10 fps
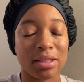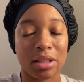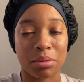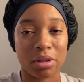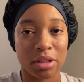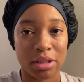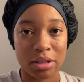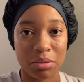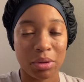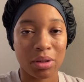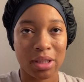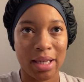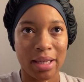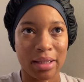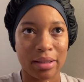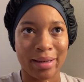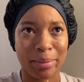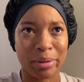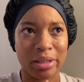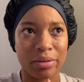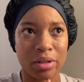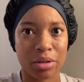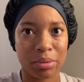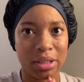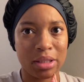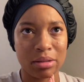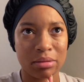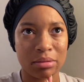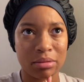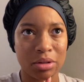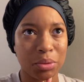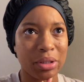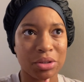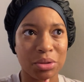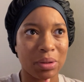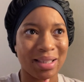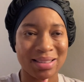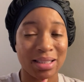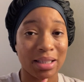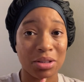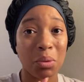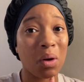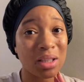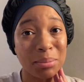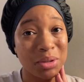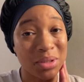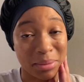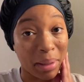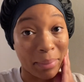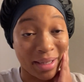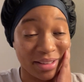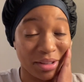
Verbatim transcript: they were good. We only had, I believe, three three or two legs today. You all, I'm losing my mind,